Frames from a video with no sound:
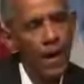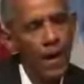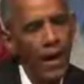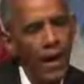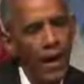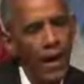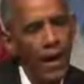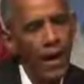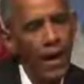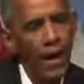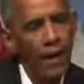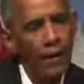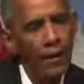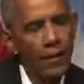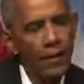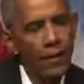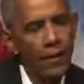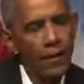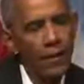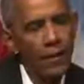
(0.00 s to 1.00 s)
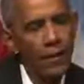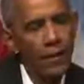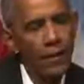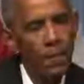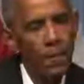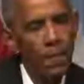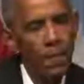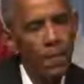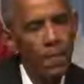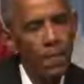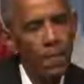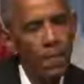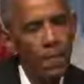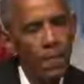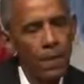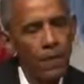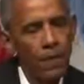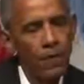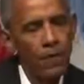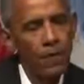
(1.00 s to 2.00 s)
and
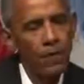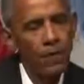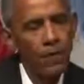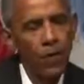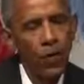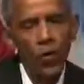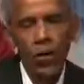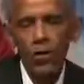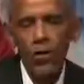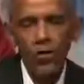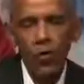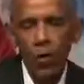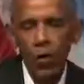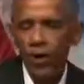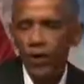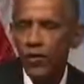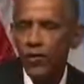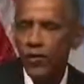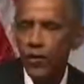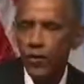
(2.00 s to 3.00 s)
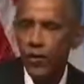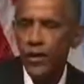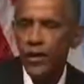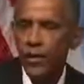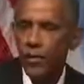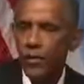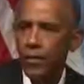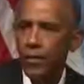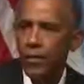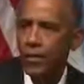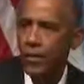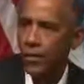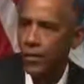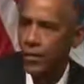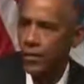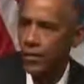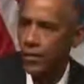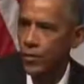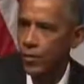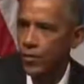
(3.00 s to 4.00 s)
full of wonderful people
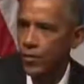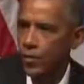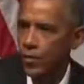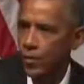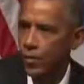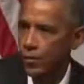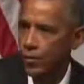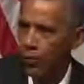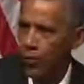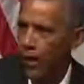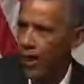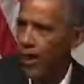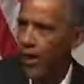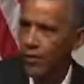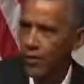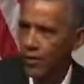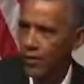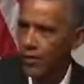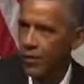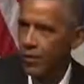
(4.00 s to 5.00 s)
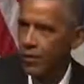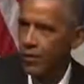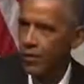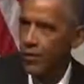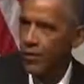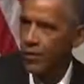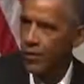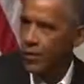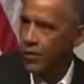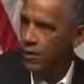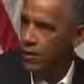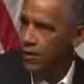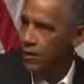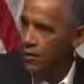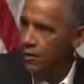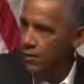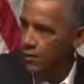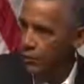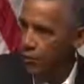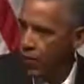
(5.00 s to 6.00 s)
who were proud of their
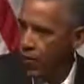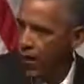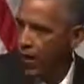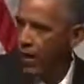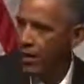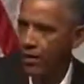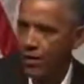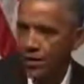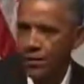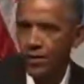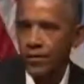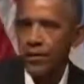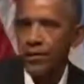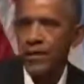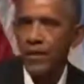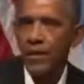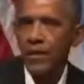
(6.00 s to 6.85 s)
communities, proud of